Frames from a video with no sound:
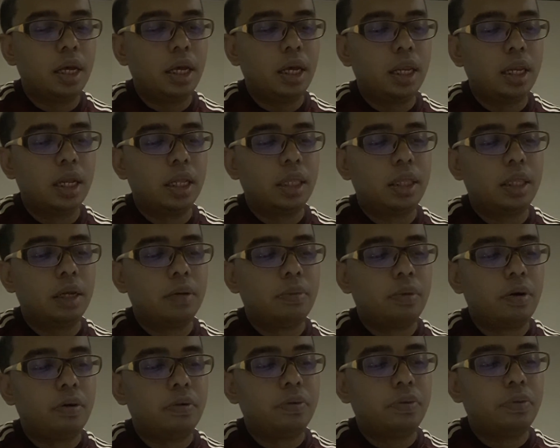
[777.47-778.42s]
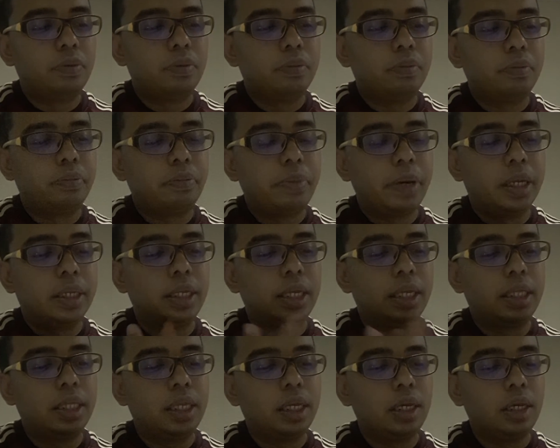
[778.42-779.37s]
in the term of
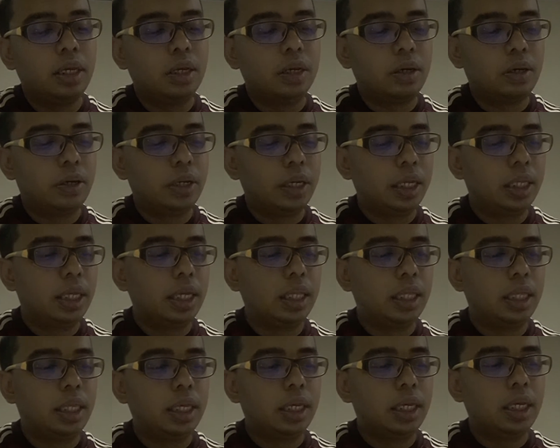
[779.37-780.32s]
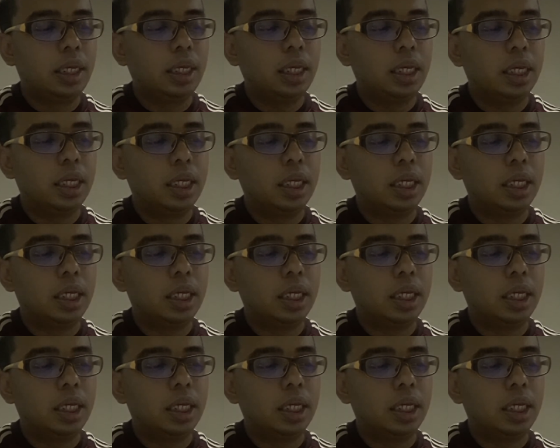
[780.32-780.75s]
PSCT or ATT,